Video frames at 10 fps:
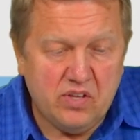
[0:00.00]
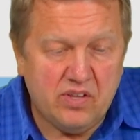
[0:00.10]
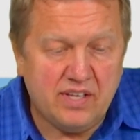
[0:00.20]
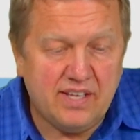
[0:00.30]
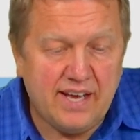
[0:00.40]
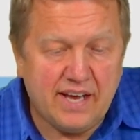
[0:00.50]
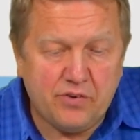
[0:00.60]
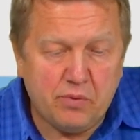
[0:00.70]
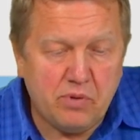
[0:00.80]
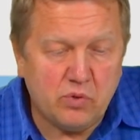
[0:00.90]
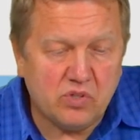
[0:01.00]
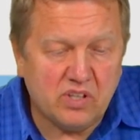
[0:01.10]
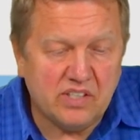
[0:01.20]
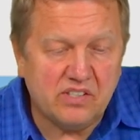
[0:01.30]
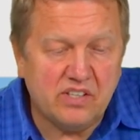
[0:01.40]
that the attributes
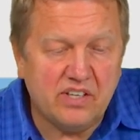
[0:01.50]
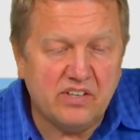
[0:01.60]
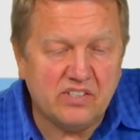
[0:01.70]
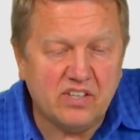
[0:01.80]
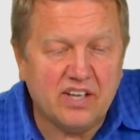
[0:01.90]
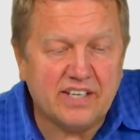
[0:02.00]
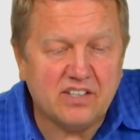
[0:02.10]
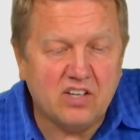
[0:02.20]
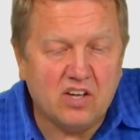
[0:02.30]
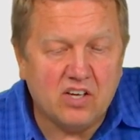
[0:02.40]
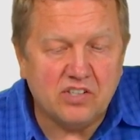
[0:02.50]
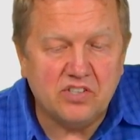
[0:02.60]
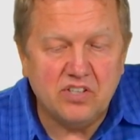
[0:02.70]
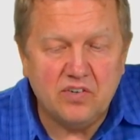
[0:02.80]
listed in the select clause